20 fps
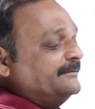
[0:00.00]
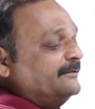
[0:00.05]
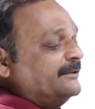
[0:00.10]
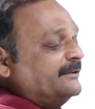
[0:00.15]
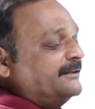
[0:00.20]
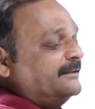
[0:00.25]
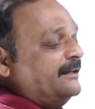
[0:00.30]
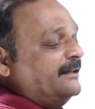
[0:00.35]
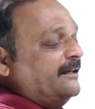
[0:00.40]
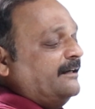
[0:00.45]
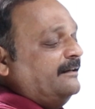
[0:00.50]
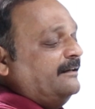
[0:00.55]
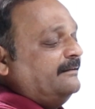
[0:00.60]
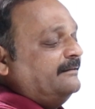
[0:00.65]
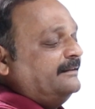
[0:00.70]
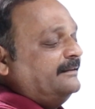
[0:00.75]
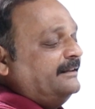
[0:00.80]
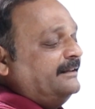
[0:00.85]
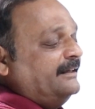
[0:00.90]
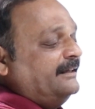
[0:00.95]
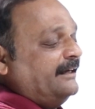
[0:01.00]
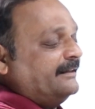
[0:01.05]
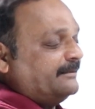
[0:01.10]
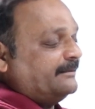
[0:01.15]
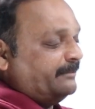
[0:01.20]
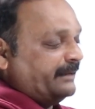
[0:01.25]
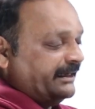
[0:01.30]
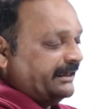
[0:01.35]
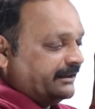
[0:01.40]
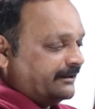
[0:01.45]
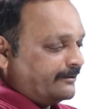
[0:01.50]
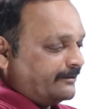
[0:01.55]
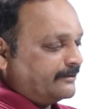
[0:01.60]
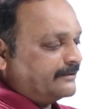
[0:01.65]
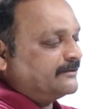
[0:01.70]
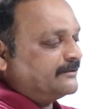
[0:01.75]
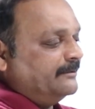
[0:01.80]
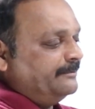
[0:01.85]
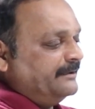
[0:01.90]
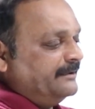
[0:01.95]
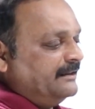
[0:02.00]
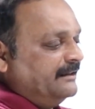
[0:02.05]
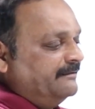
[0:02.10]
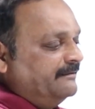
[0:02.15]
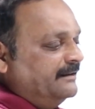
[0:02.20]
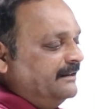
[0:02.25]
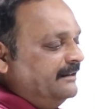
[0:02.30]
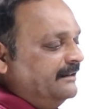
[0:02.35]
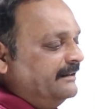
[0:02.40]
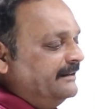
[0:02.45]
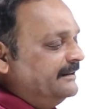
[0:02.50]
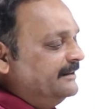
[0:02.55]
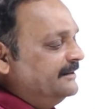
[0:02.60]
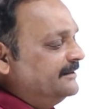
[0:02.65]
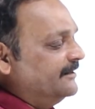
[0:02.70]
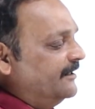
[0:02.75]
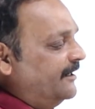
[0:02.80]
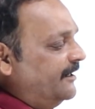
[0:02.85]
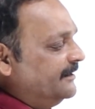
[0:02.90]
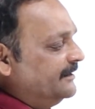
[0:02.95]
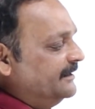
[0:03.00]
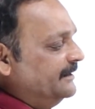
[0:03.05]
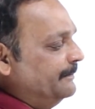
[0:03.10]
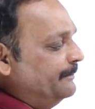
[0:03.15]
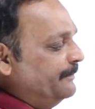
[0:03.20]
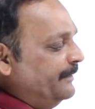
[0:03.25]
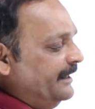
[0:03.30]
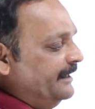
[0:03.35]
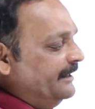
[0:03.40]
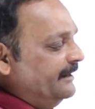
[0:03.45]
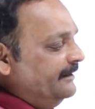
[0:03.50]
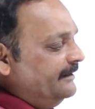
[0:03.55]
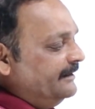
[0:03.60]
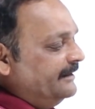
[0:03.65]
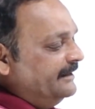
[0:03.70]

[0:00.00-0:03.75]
what you call the at microscopic level, it is not the pen,